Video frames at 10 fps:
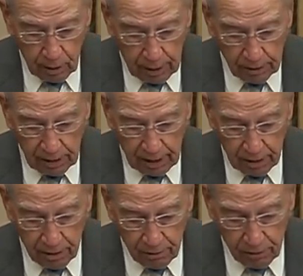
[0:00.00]
At the
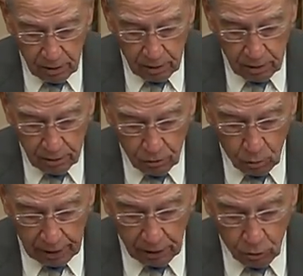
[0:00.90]
end of the
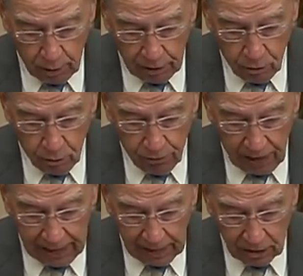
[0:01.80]
2022
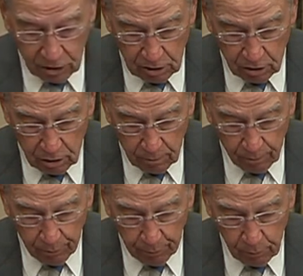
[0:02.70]
filing system,
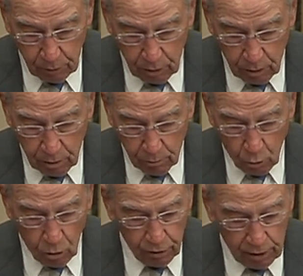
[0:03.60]

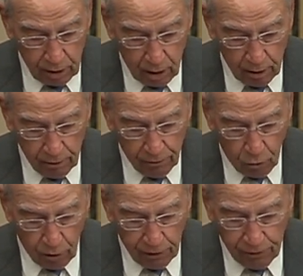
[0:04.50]
more than
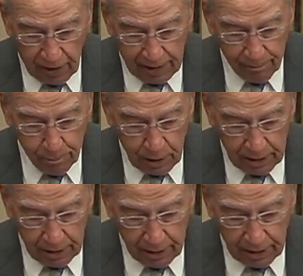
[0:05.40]
145
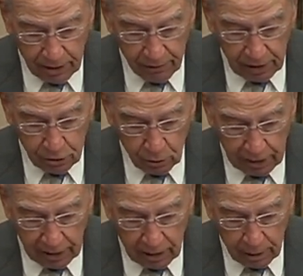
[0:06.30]
million individual
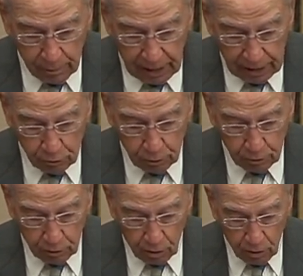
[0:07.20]
income tax
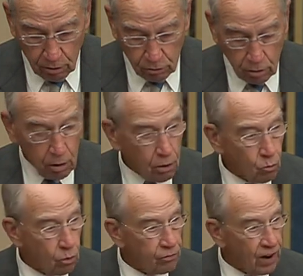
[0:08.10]
returns
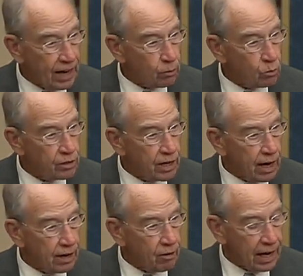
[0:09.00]
were filed with the
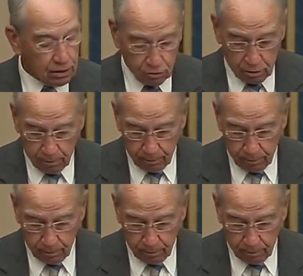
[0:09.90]
IRS.